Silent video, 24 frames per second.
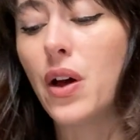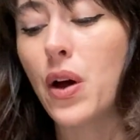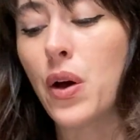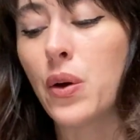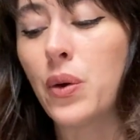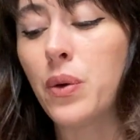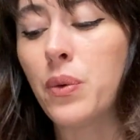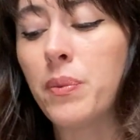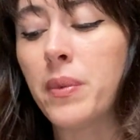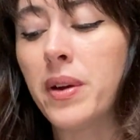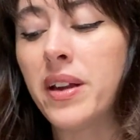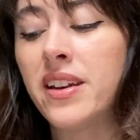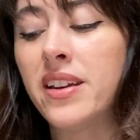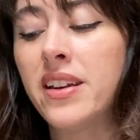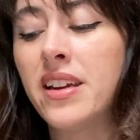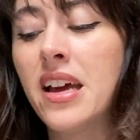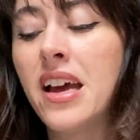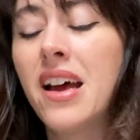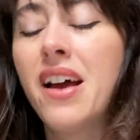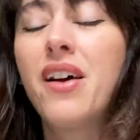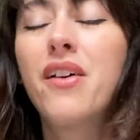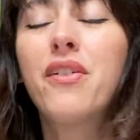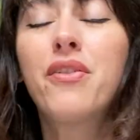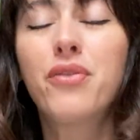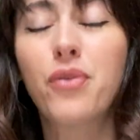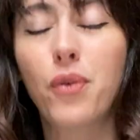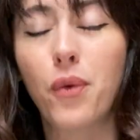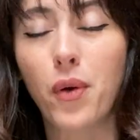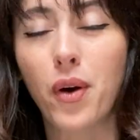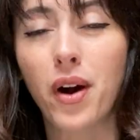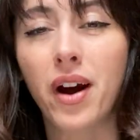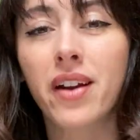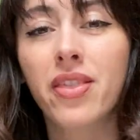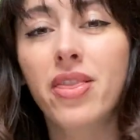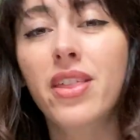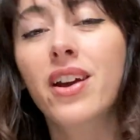omen
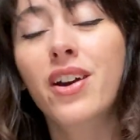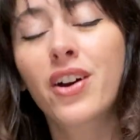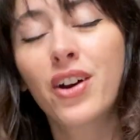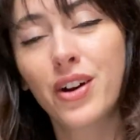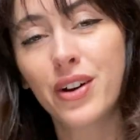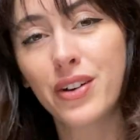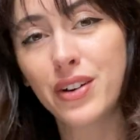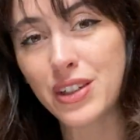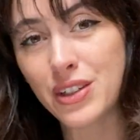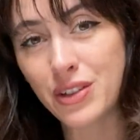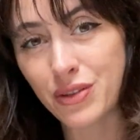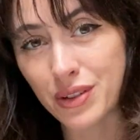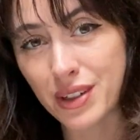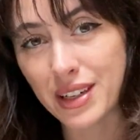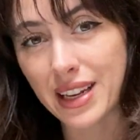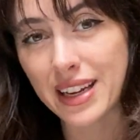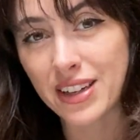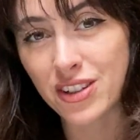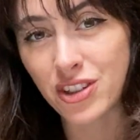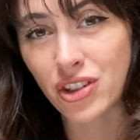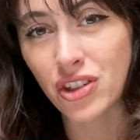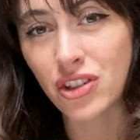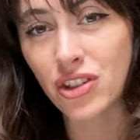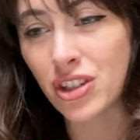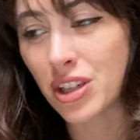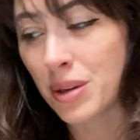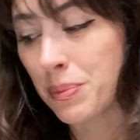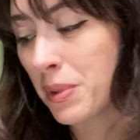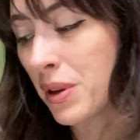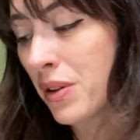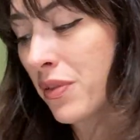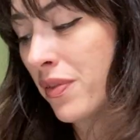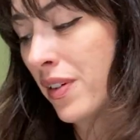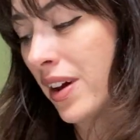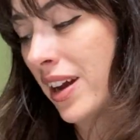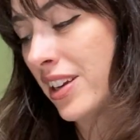for the current relationship
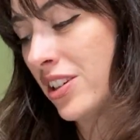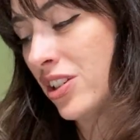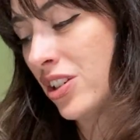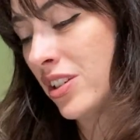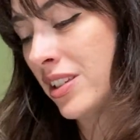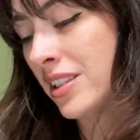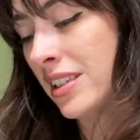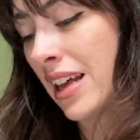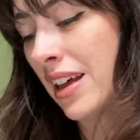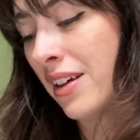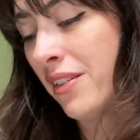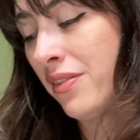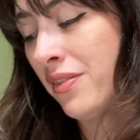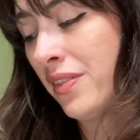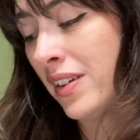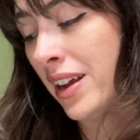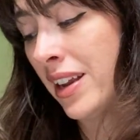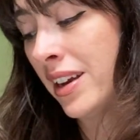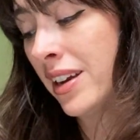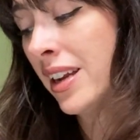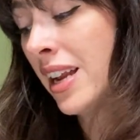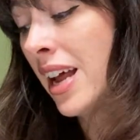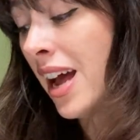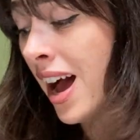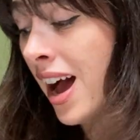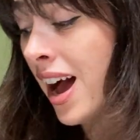you find yourself in.